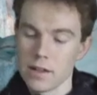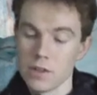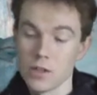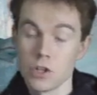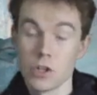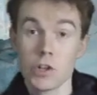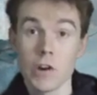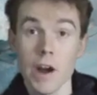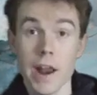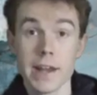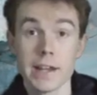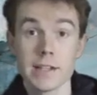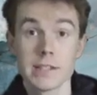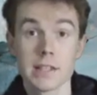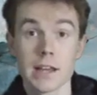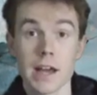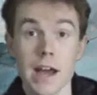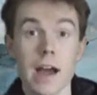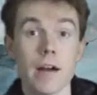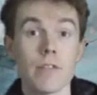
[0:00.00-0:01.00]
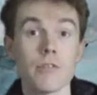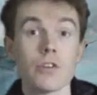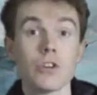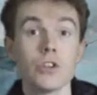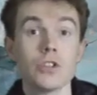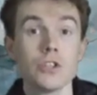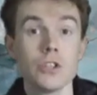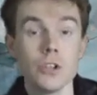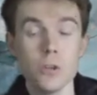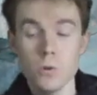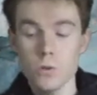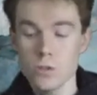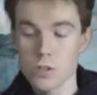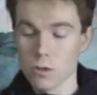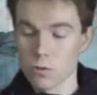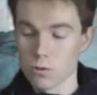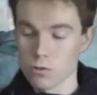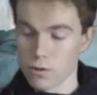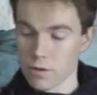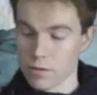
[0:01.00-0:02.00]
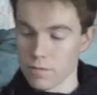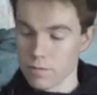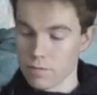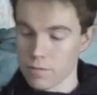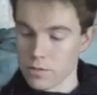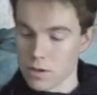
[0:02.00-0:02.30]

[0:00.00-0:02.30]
The Greggs have 2 children.